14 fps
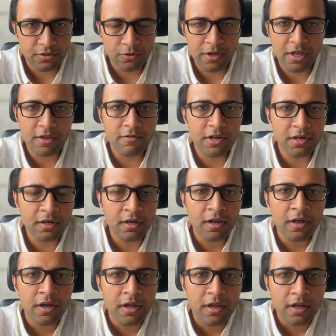So even
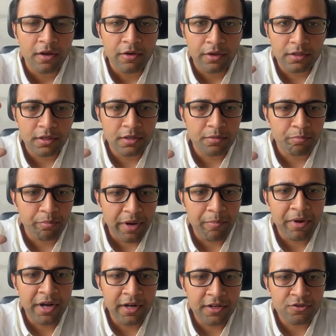the
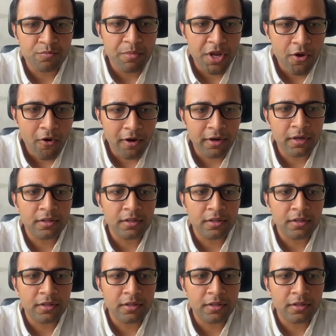payment is beyond